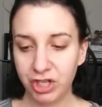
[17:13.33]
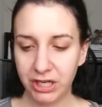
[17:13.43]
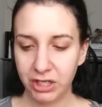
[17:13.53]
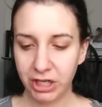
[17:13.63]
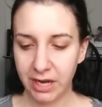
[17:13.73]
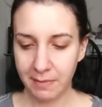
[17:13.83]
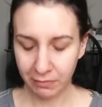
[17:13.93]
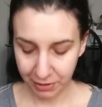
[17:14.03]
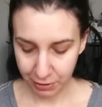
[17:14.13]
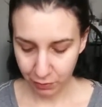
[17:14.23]
She came out
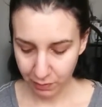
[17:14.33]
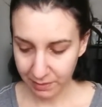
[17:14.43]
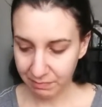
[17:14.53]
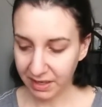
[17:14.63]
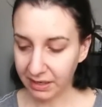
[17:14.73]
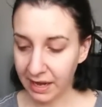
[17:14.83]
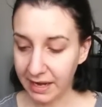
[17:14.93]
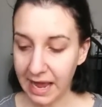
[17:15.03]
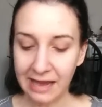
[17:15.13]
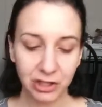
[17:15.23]
with a new one, but
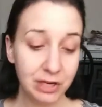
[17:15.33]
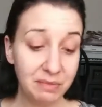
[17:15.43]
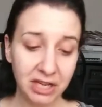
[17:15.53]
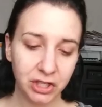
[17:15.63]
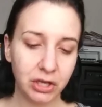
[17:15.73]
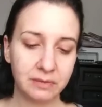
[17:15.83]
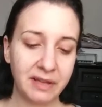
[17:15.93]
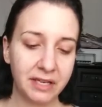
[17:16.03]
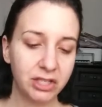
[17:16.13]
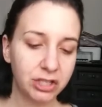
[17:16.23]
like actually BH
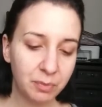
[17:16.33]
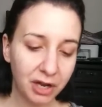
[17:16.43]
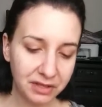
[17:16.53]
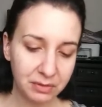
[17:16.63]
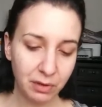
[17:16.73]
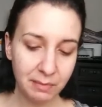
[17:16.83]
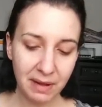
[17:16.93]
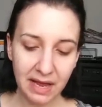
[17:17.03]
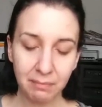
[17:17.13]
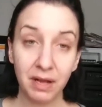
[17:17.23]
Cosmetics just brought this one
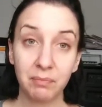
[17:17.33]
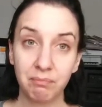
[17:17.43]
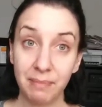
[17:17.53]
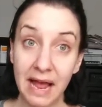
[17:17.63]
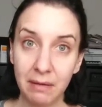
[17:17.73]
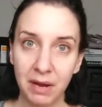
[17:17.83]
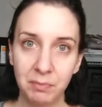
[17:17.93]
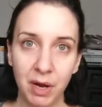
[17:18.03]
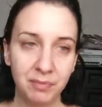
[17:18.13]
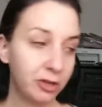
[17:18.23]
back by
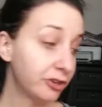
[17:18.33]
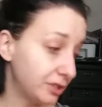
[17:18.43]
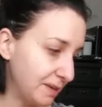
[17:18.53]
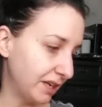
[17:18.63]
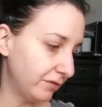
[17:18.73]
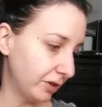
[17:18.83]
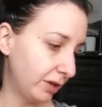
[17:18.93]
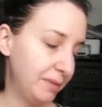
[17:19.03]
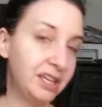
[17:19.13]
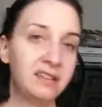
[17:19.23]
popular demand for a
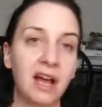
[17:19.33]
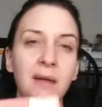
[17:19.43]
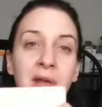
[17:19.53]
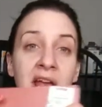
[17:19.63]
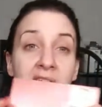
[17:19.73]
limited time.